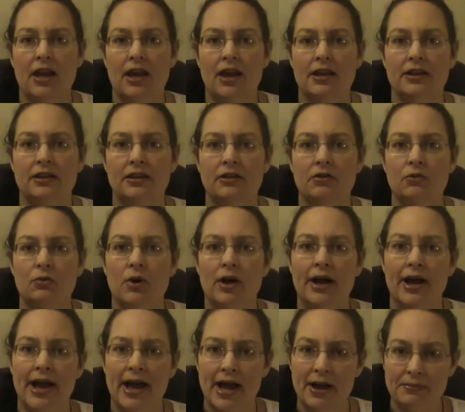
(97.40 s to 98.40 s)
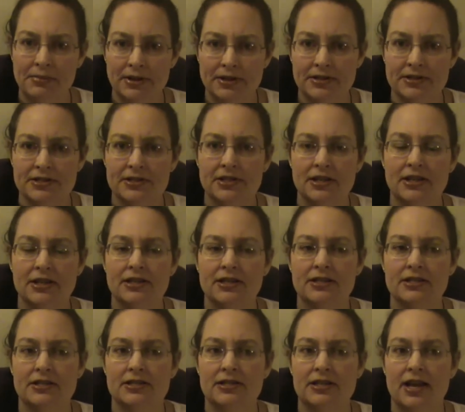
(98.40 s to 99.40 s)
And what happens
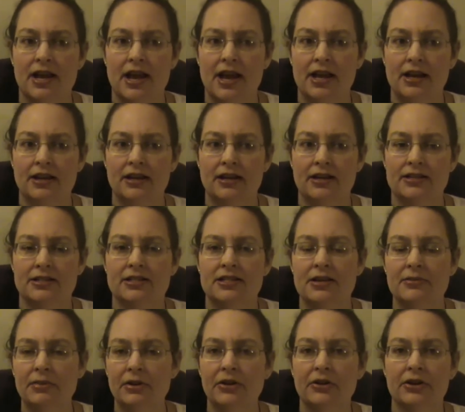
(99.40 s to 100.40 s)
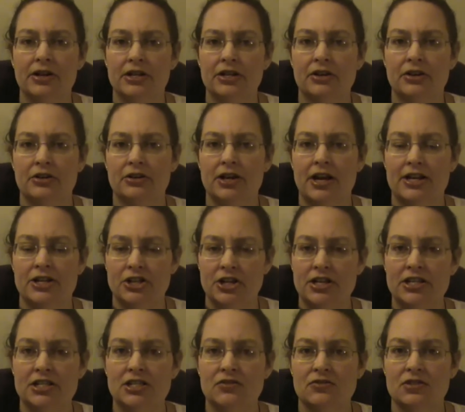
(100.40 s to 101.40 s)
is that it's similar in your
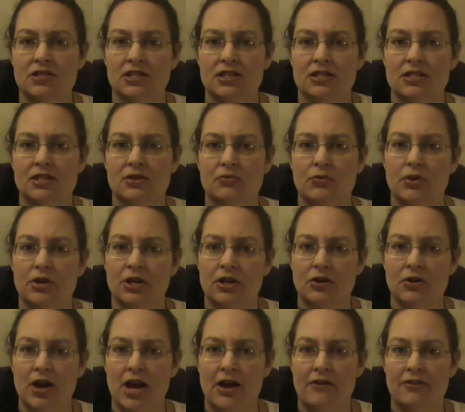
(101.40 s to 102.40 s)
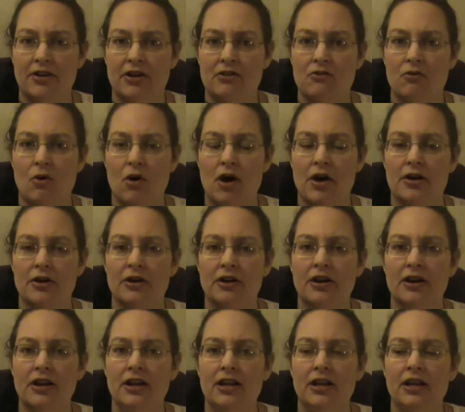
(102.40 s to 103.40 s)
digestive system when you don't have enough
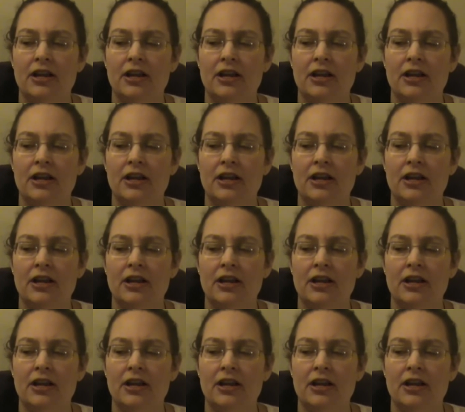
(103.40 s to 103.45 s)
water.